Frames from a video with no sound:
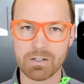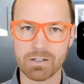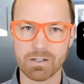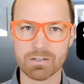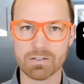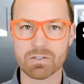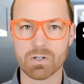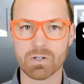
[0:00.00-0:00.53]

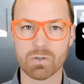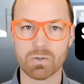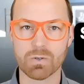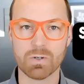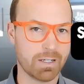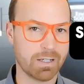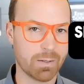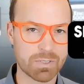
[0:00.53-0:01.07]
And
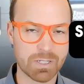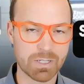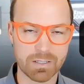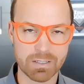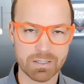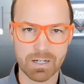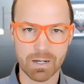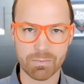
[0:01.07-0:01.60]
so Amazon
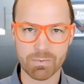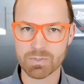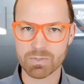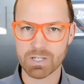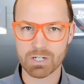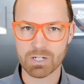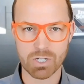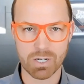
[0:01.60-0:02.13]
listing
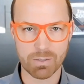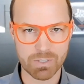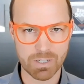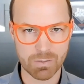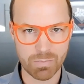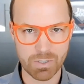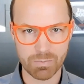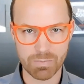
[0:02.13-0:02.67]
optimization,
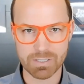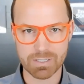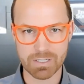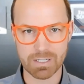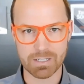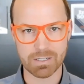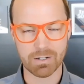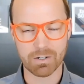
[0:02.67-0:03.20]
Amazon
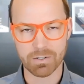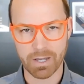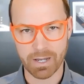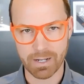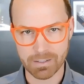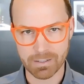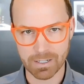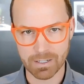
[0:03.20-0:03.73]
PPC, and all
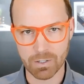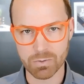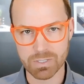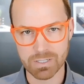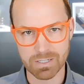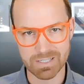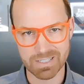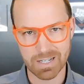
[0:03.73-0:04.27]
that goes
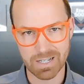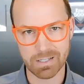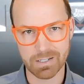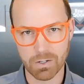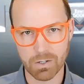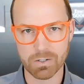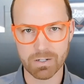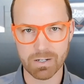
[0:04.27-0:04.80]
into
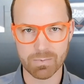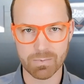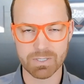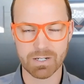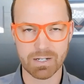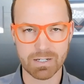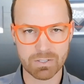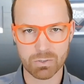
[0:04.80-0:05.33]
selling on
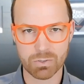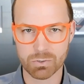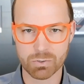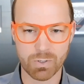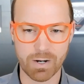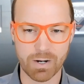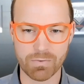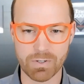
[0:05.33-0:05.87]
Amazon, external
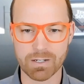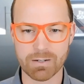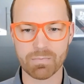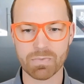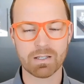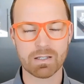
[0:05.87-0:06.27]
traffic.